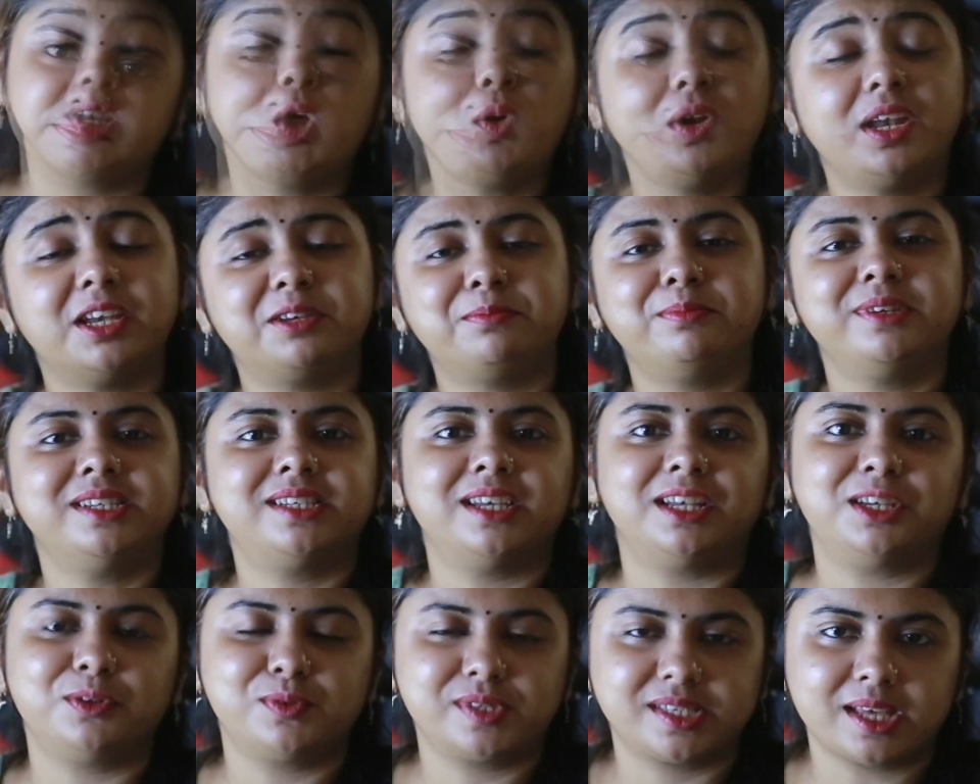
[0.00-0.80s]
Now let me
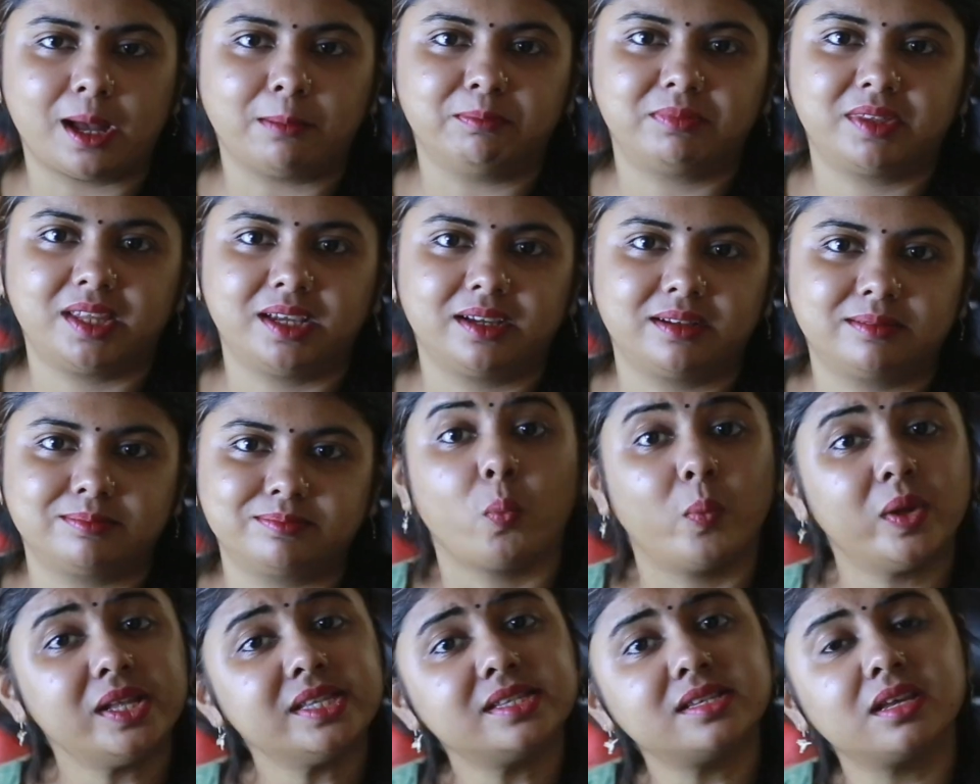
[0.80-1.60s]
tell you something.
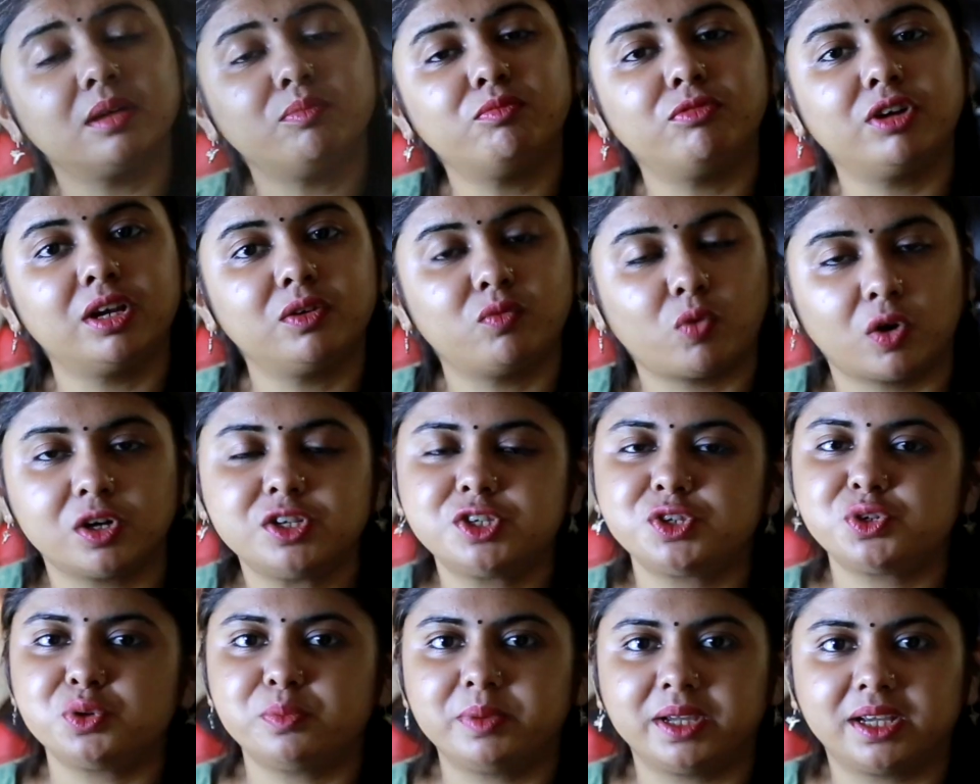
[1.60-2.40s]
When someone
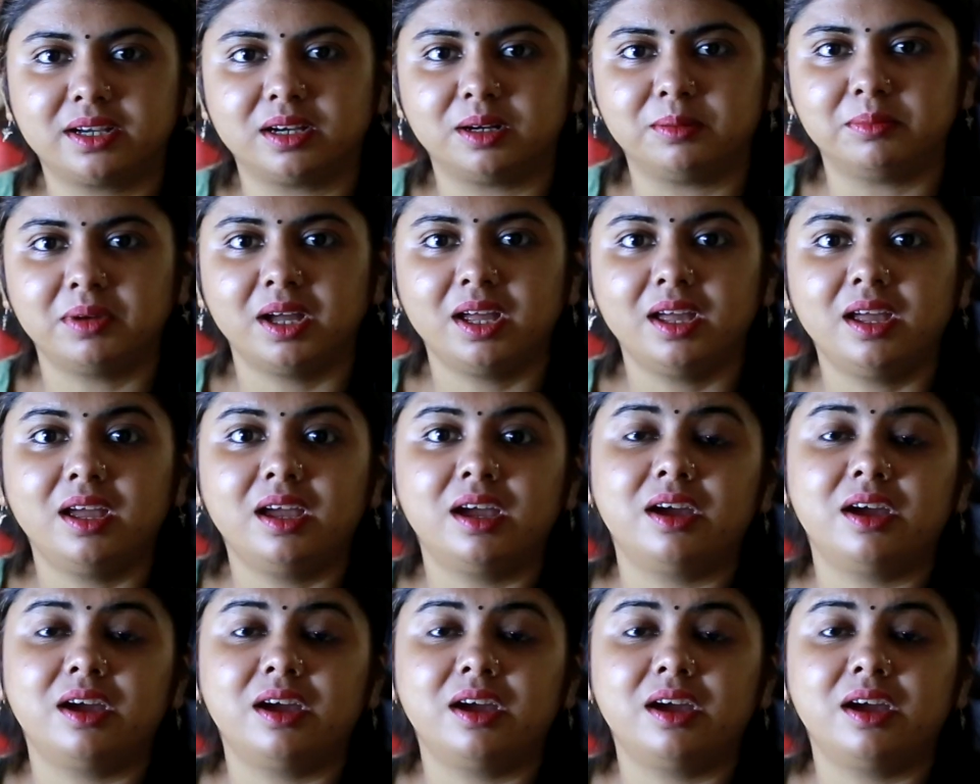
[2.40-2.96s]
wants to become